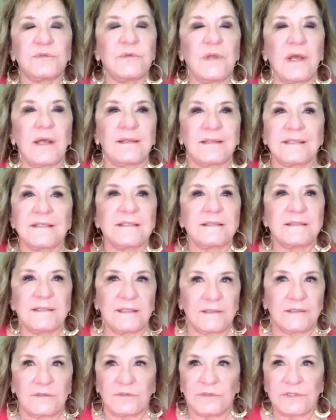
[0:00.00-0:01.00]
not listen to
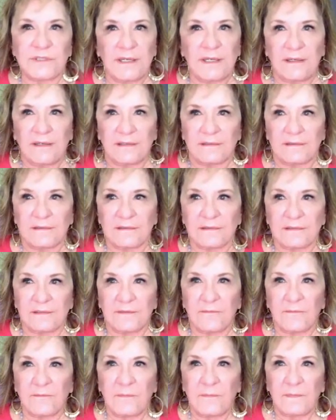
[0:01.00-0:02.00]
understand.
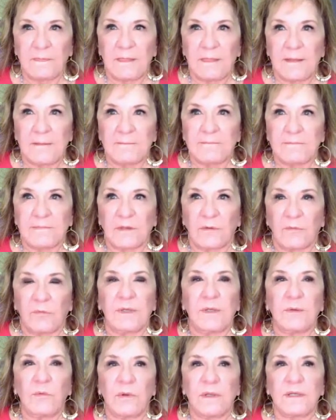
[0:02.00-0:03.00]

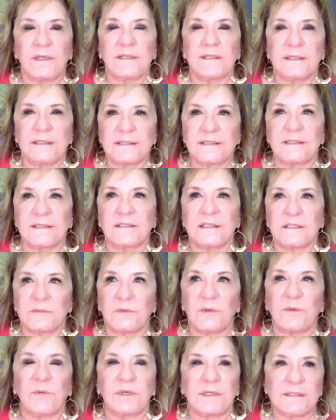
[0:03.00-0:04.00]
We want to listen because
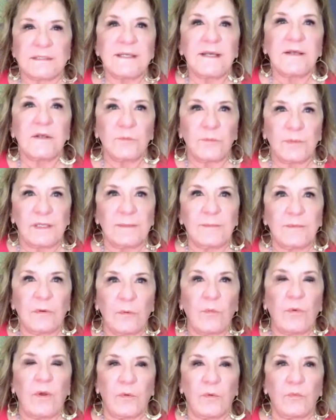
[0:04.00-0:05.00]
we want to tell people
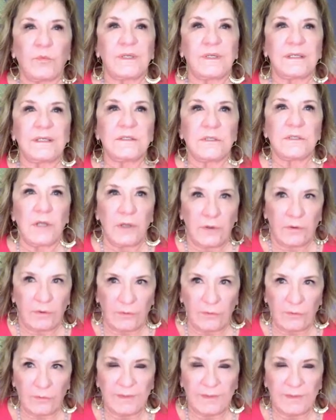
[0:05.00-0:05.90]
what we know,